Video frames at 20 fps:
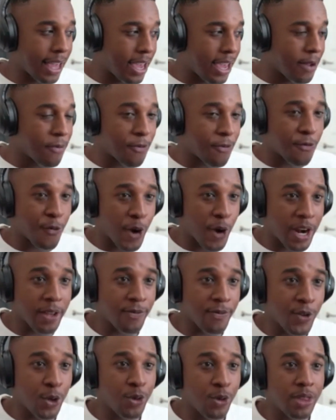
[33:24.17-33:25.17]
in front
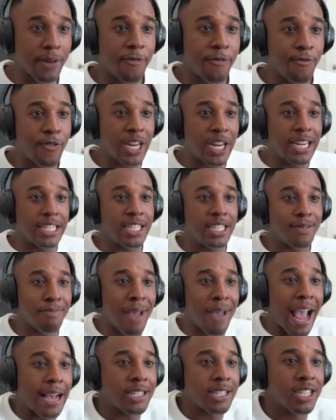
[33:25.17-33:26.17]
of you the finished
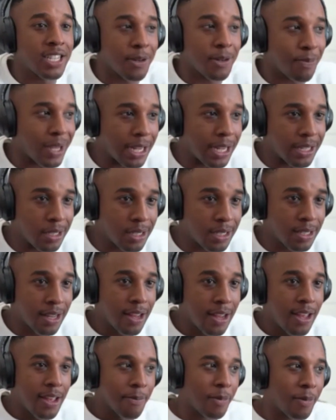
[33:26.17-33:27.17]
masterpiece.
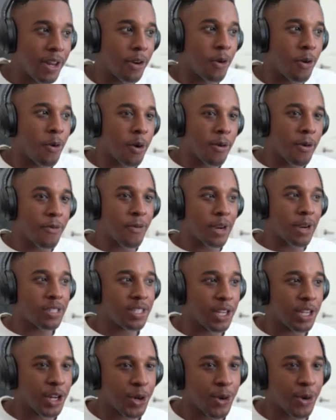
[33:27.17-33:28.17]
But in order for us
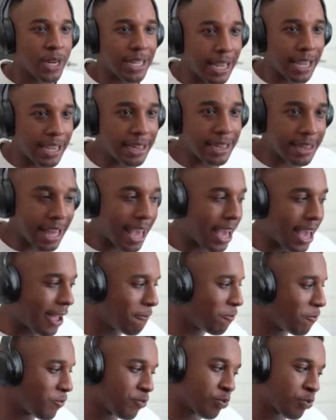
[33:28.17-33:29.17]
to create
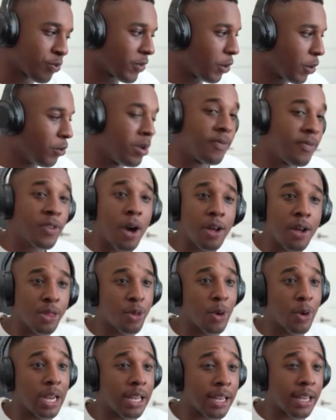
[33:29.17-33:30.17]
that, we've gone
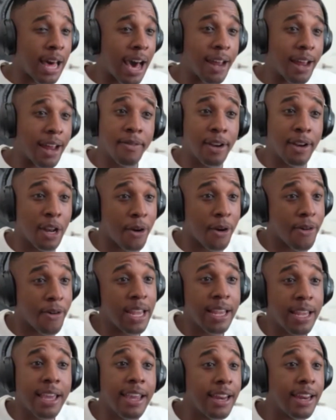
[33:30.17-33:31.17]
through a lot of
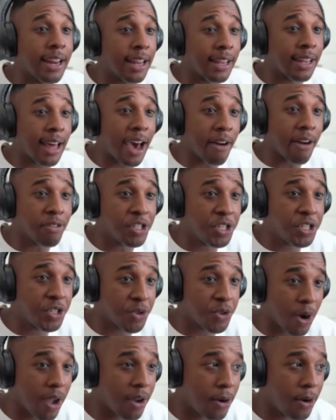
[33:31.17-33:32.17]
learning and a lot of
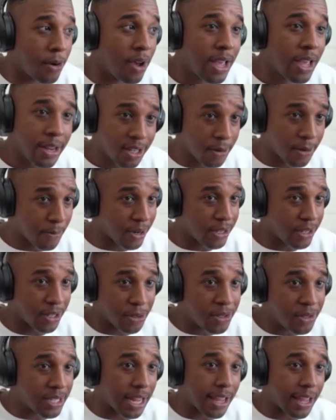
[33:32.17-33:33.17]
struggle to
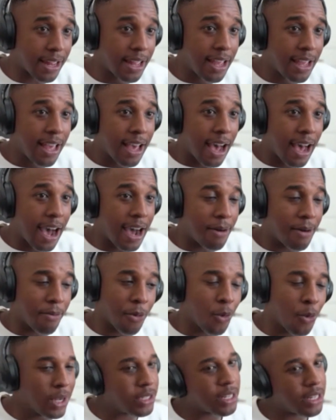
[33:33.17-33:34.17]
produce it,
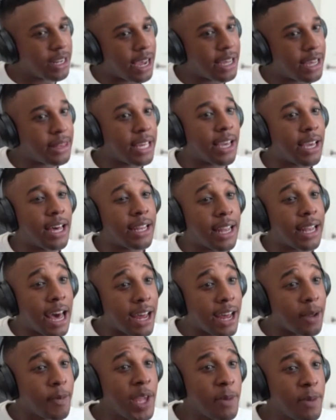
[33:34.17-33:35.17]
which I think a
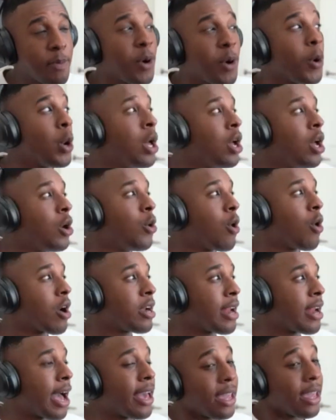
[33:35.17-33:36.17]
lot of people who
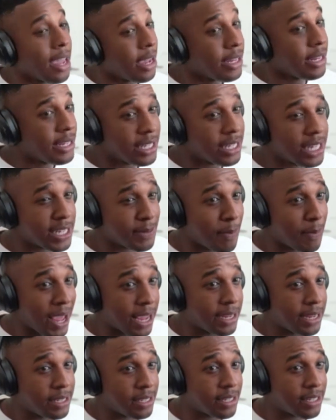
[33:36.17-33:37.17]
are not in the
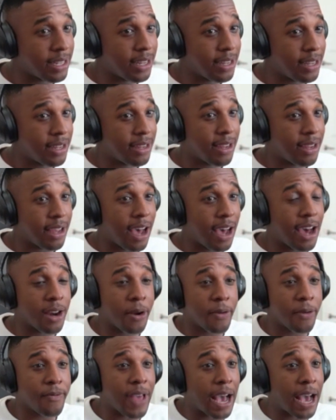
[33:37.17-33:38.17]
space
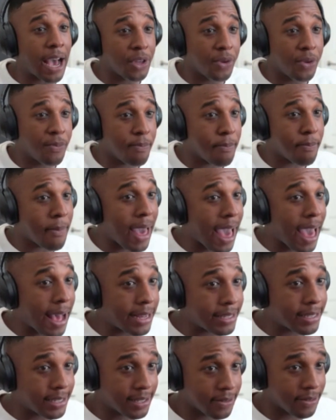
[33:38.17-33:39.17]
undervalue
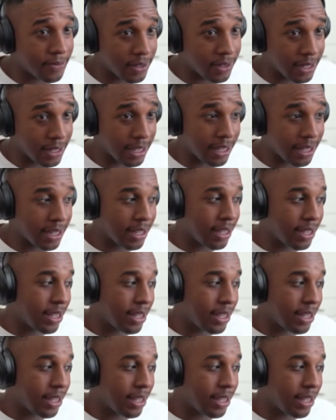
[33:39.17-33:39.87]
massively,